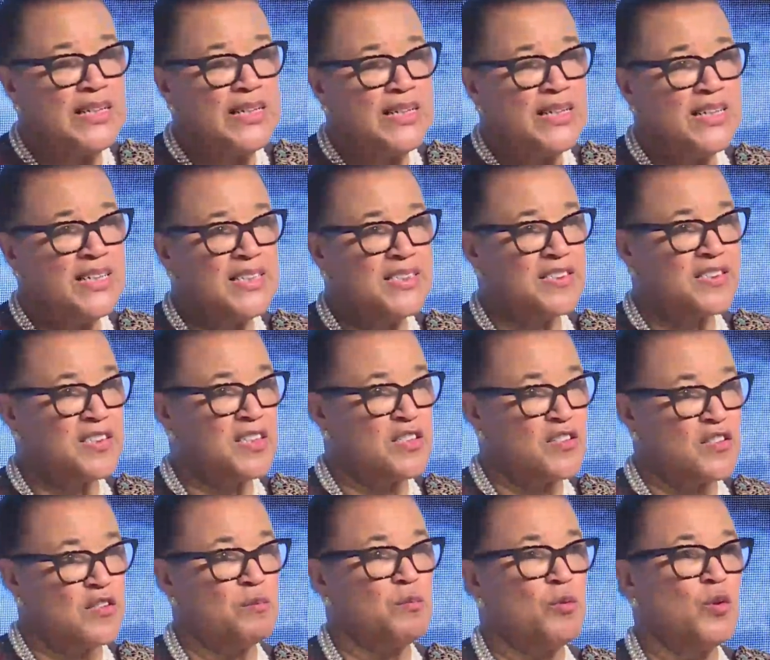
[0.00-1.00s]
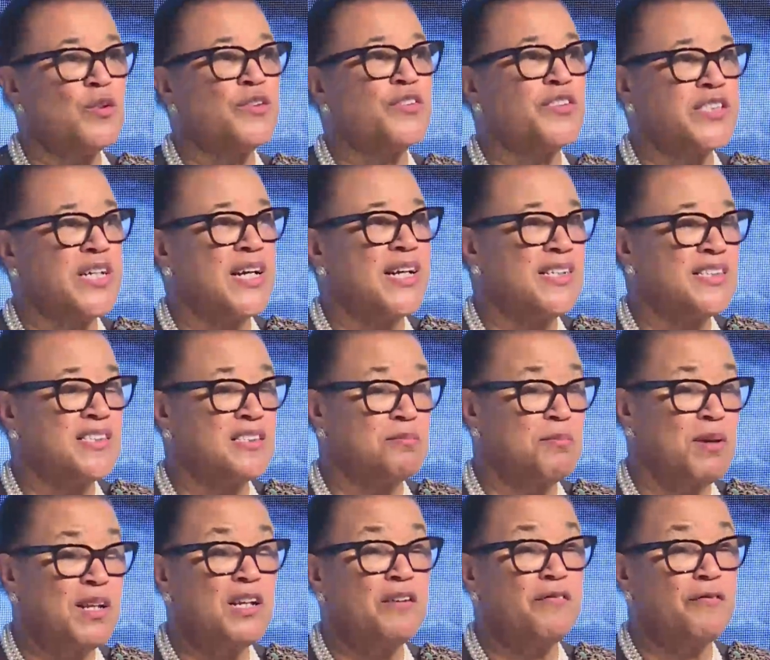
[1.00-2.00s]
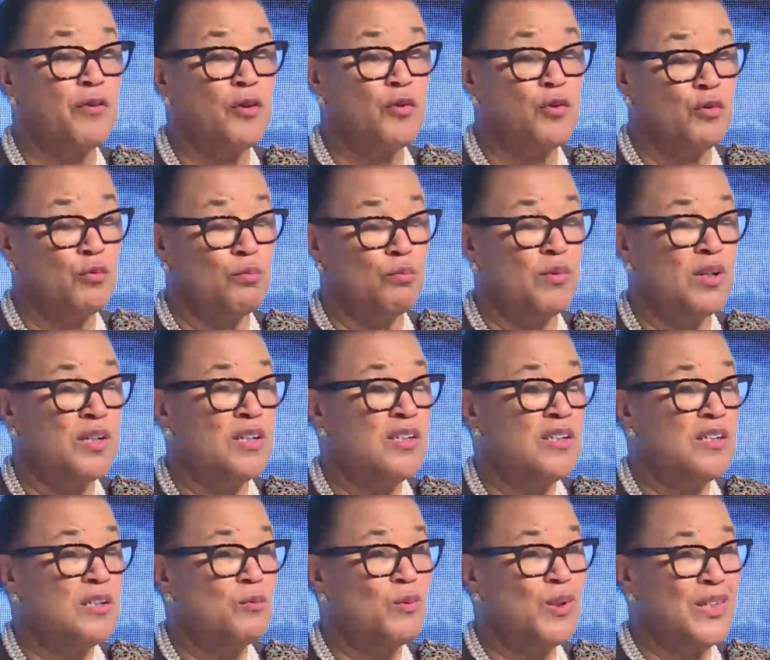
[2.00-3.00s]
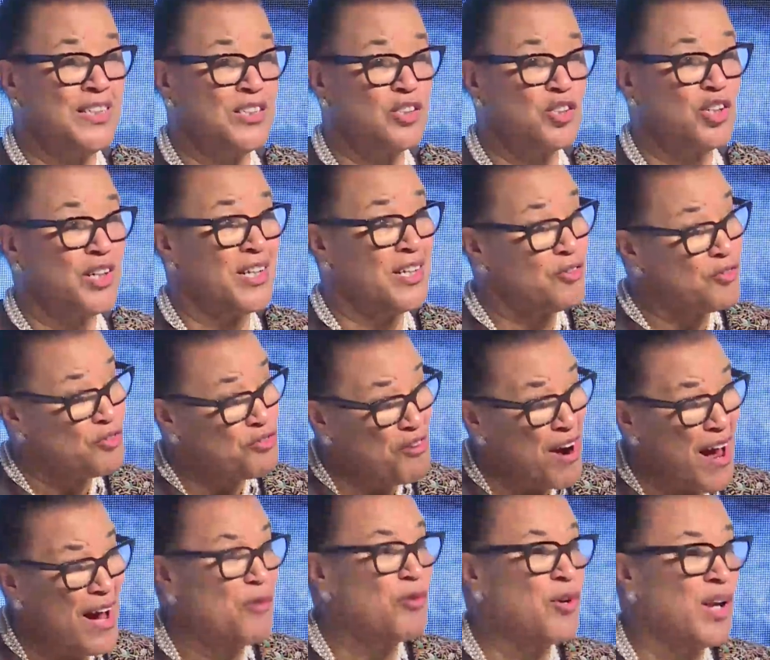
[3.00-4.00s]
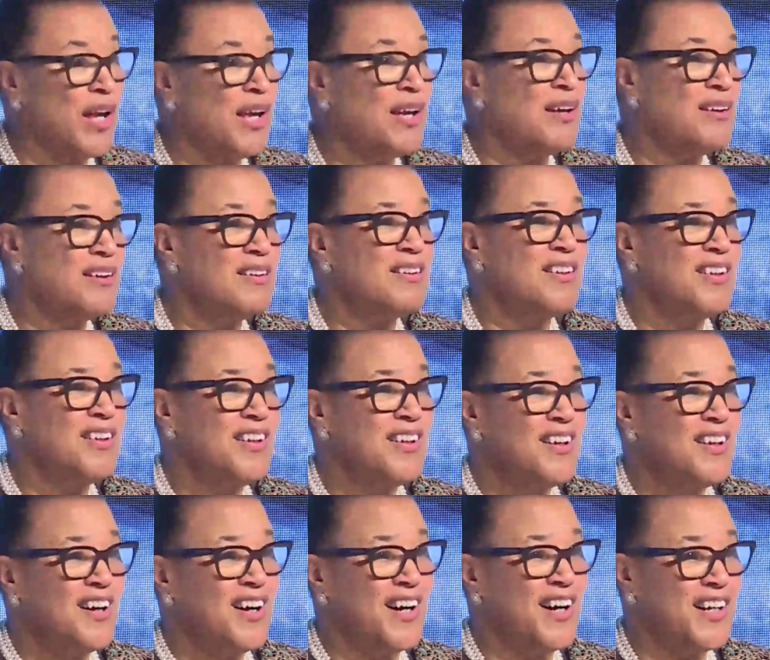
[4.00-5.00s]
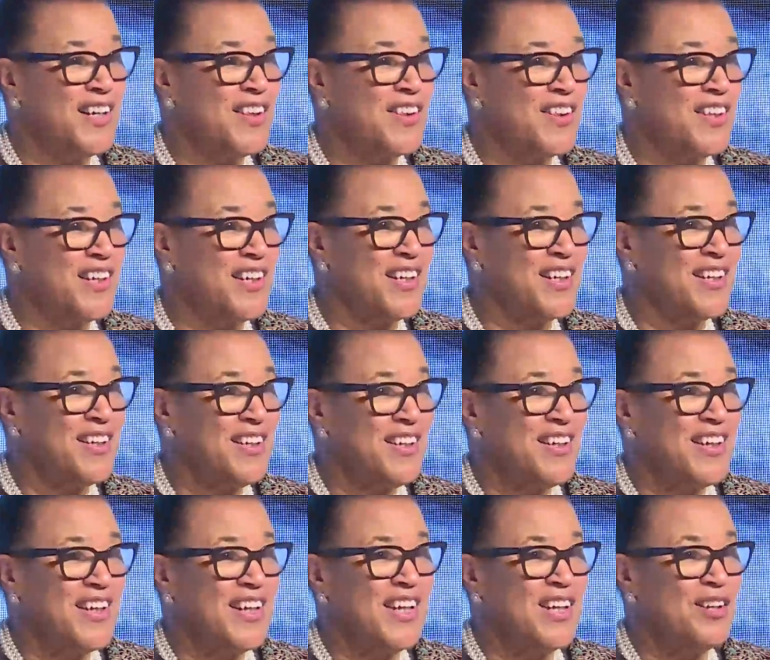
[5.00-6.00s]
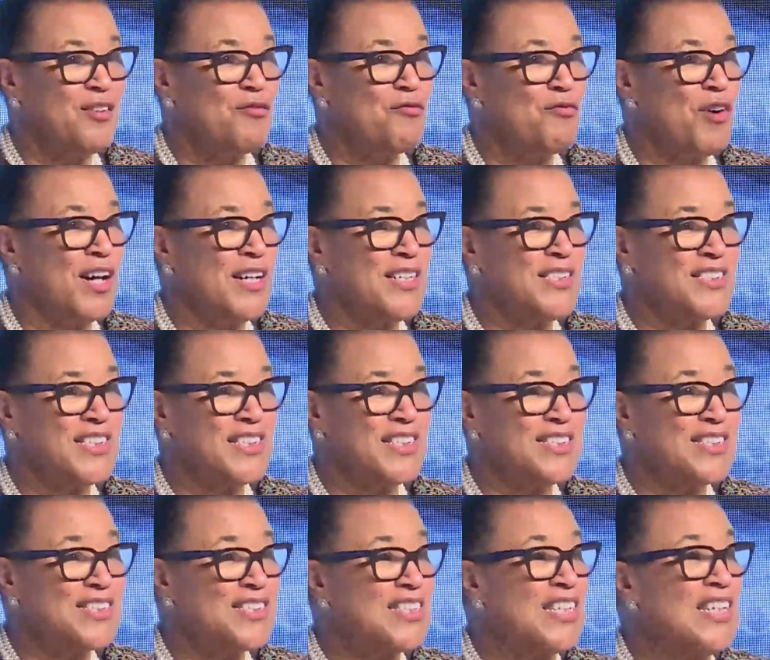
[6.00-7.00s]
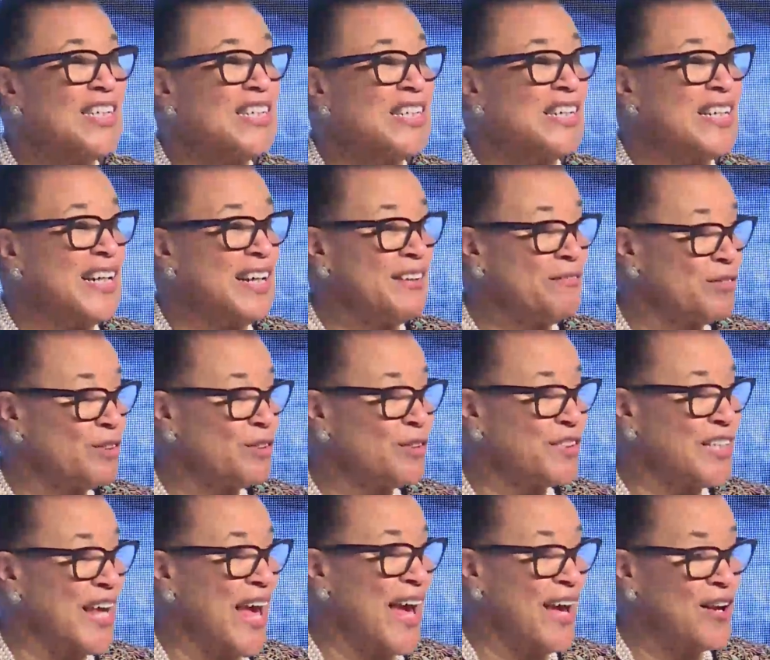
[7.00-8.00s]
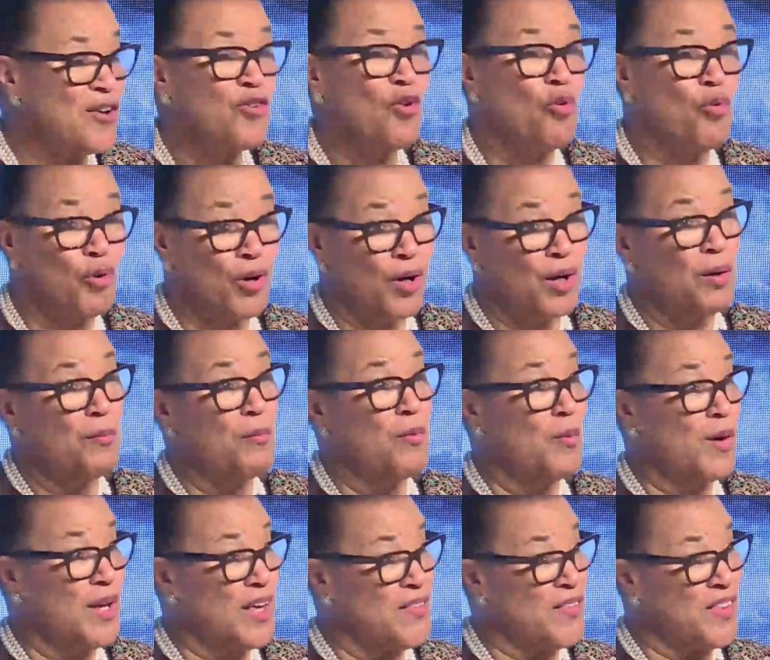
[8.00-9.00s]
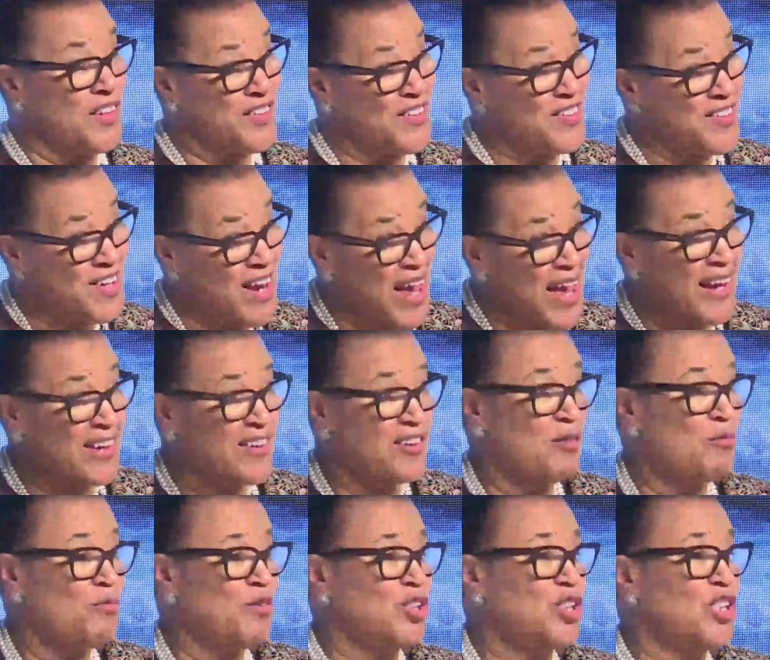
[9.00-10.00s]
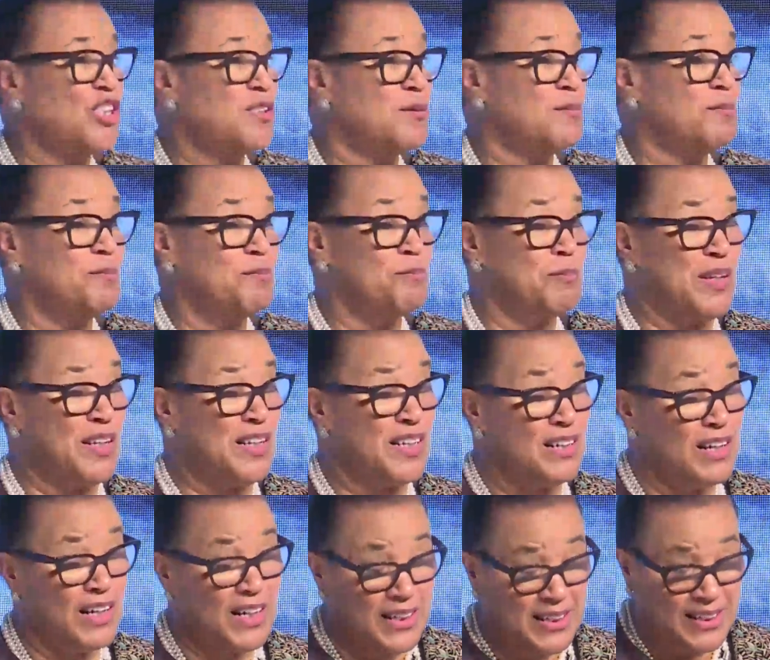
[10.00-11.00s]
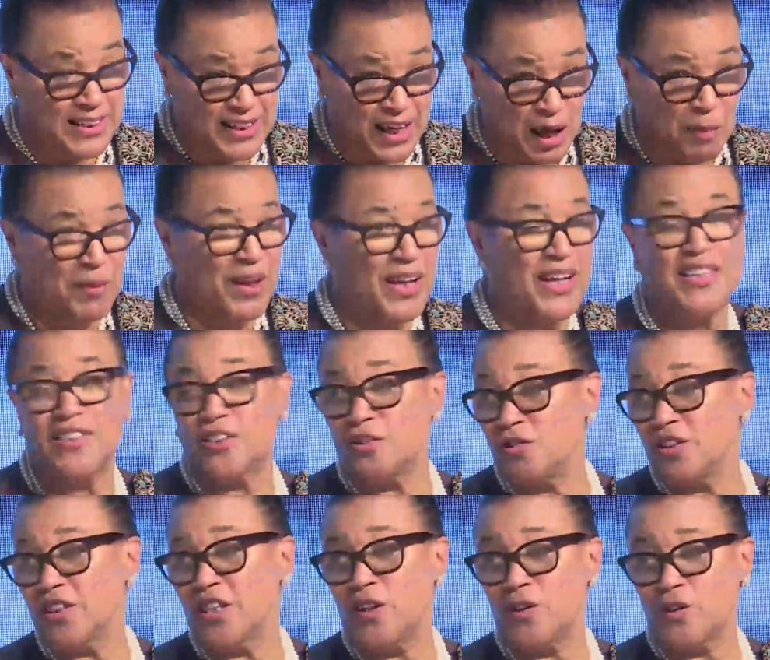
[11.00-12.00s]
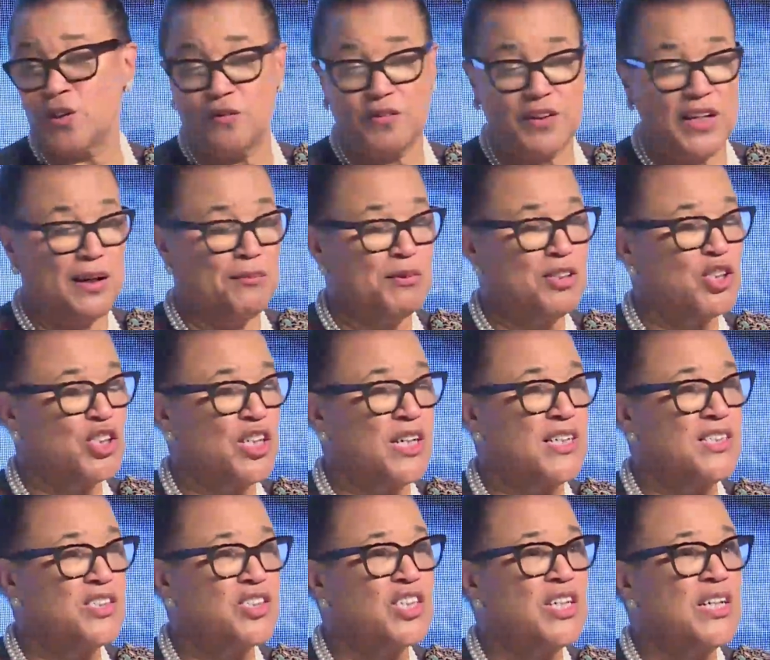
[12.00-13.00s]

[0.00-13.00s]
is the small states, many of whom were literally drowning, either in rising sea levels and or in the debt, which has been coming as a result of climate change,